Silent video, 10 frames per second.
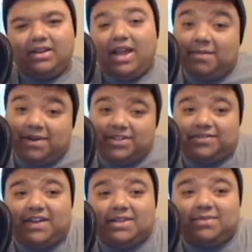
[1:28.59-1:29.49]
And a bunch
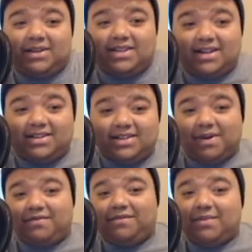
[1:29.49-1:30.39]
of Facebook statuses
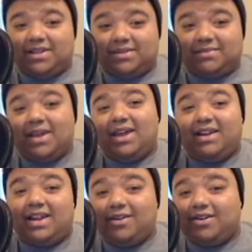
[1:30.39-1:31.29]
about feminism,
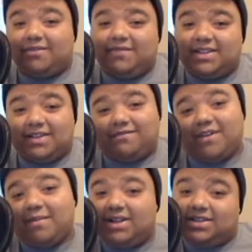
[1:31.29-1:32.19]
and now you're convinced that
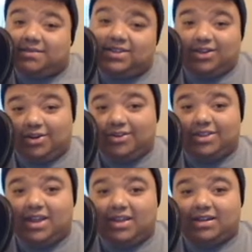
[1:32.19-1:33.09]
feminism is your
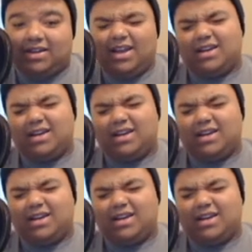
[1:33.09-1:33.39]
thing.